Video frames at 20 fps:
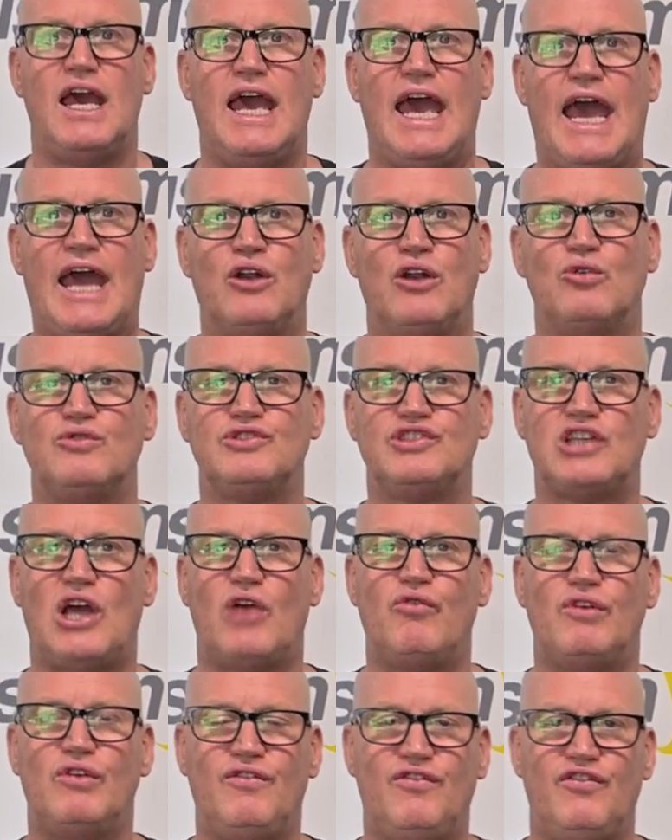and
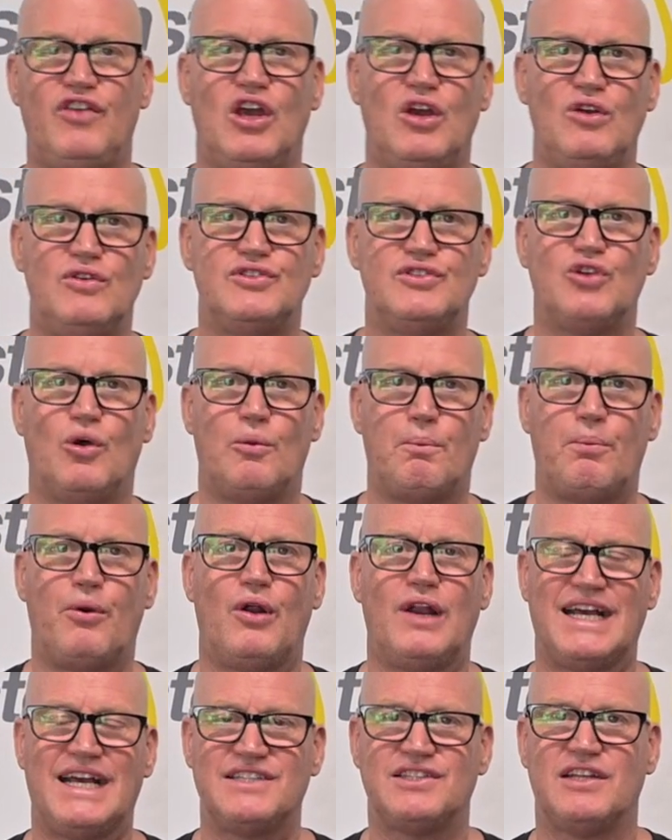also reviews on
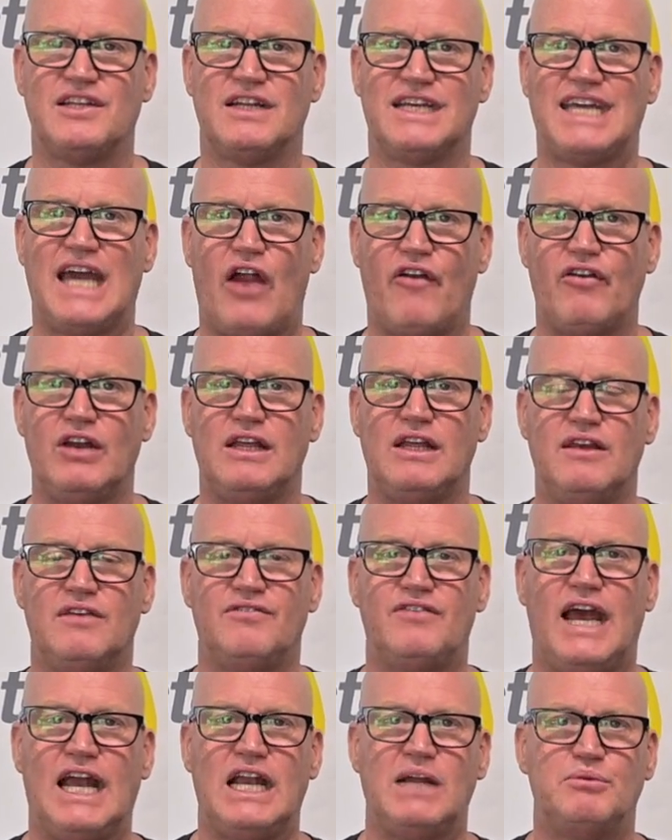products that are currently
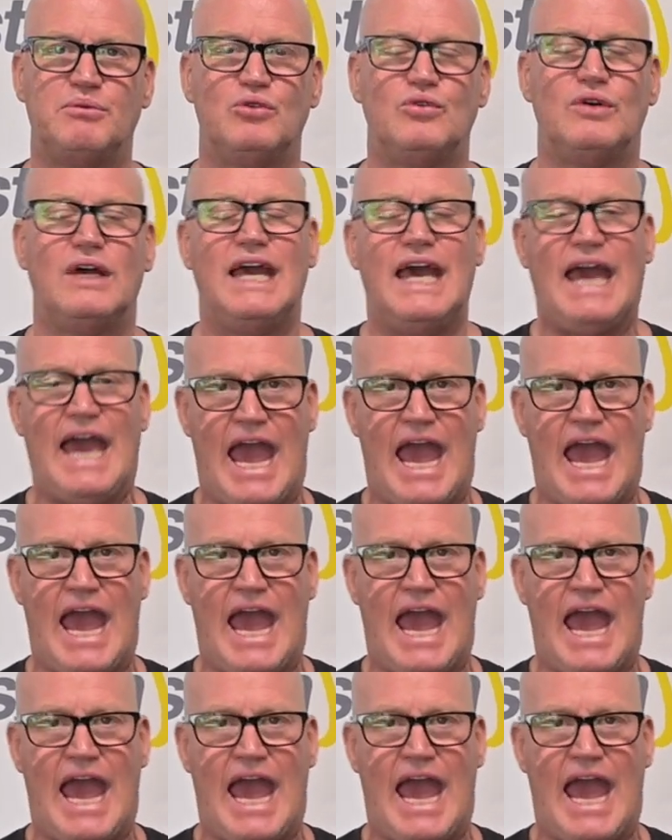available